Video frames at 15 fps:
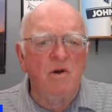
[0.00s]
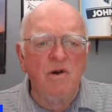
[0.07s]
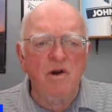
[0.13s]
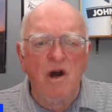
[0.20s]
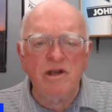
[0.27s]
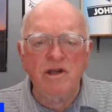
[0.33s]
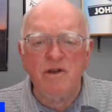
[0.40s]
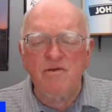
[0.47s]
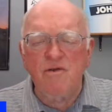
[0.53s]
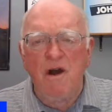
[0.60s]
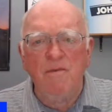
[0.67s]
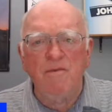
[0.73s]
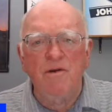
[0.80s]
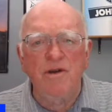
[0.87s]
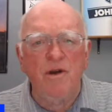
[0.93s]
Don't cause the
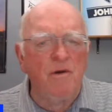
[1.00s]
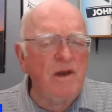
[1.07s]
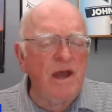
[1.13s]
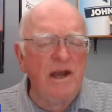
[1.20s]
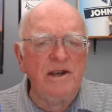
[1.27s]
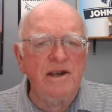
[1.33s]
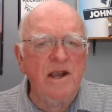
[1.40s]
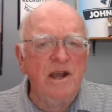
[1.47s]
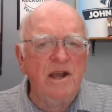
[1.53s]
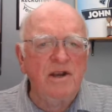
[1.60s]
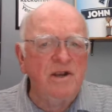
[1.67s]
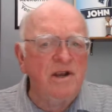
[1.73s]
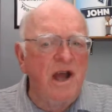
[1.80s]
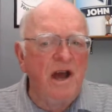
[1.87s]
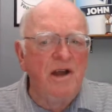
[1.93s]
trouble. Don't get
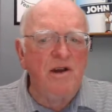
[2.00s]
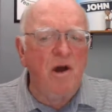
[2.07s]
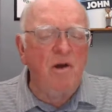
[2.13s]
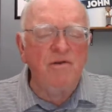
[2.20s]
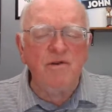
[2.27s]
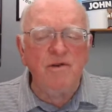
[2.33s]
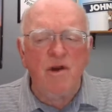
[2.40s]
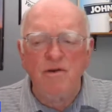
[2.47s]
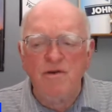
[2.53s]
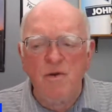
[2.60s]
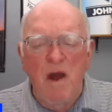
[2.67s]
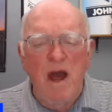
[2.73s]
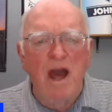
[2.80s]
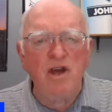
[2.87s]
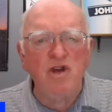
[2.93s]
no
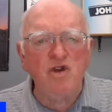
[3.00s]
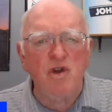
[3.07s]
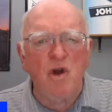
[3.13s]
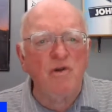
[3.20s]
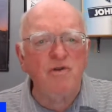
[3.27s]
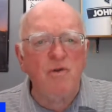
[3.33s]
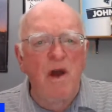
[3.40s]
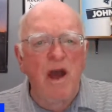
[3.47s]
trash